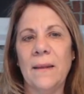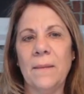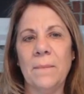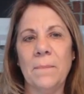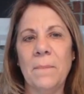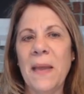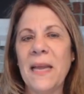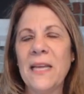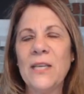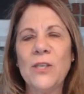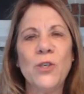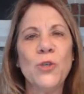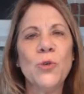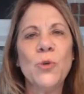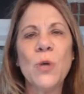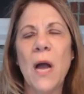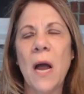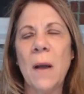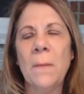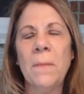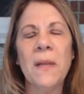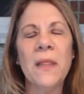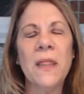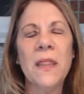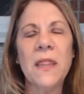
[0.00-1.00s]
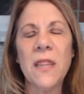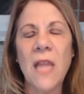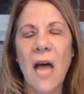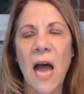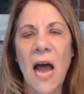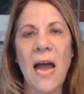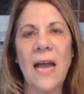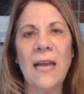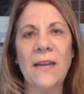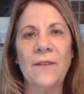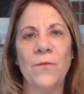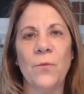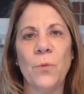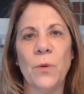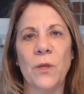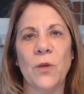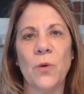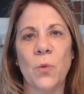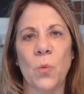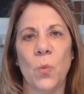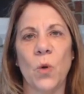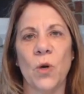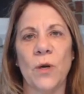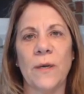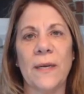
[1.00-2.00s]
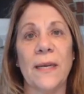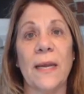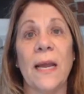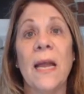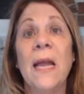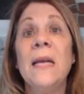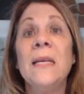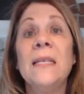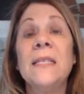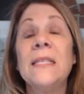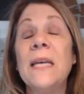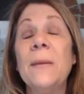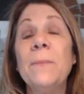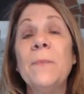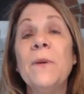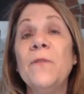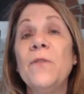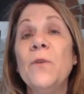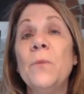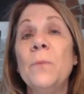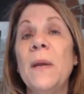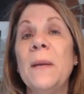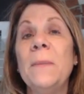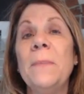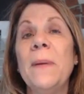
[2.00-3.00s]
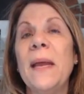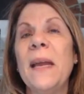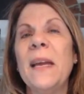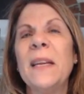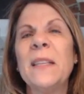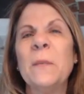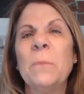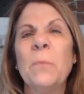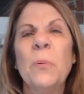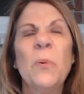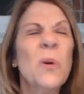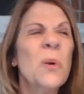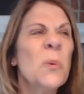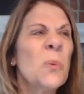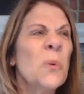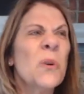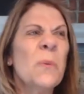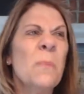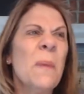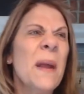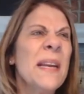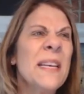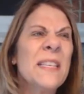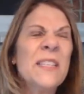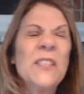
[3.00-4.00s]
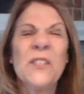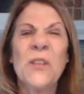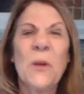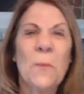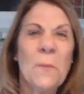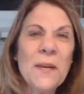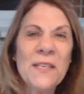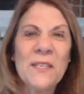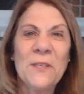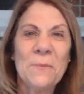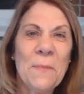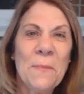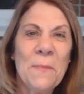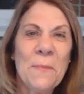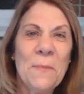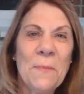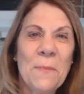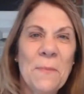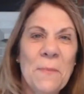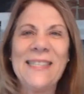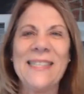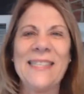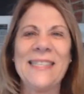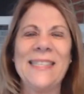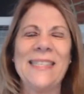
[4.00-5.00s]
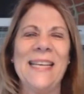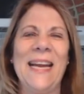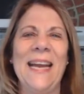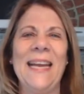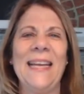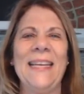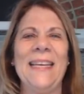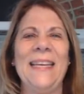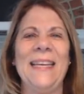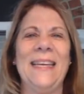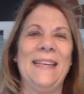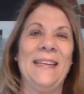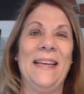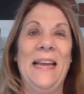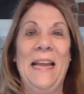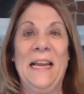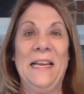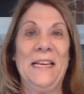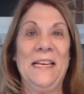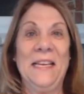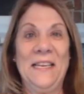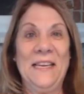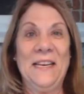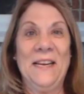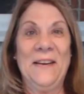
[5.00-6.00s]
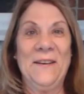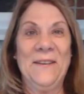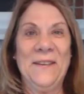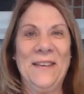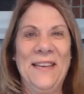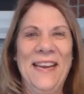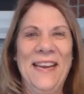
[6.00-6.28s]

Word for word: makes you come alive when you're working. Some of you may be at the point where you're making so much money, it's exciting, and you know,